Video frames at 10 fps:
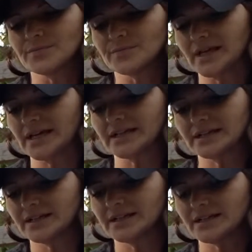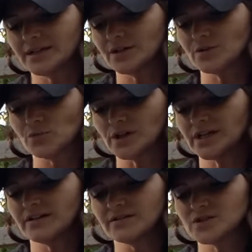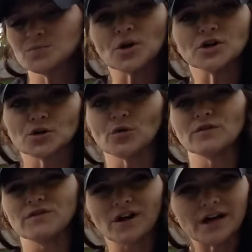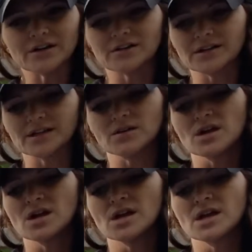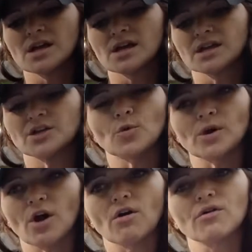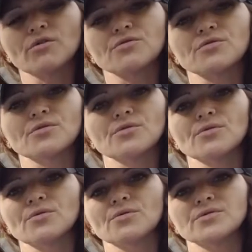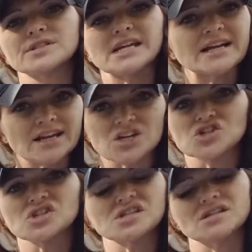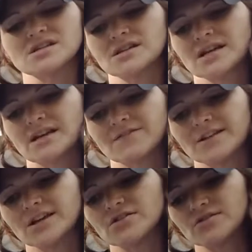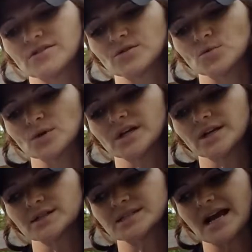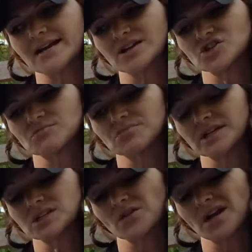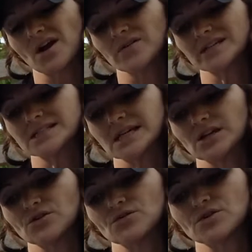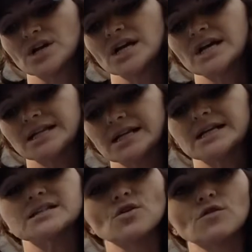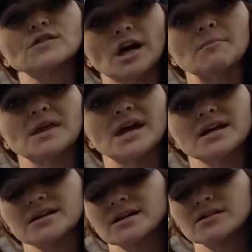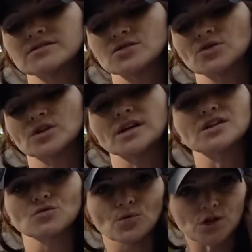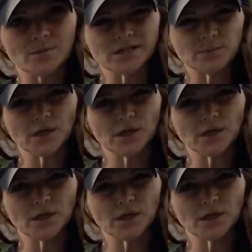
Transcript: like, re-spark your own fire. Like, you know, we all go through stagnation, and I feel like you're really in a stagnation place right now, and it's like you're needing to overcome that so you can get to where you're meant to be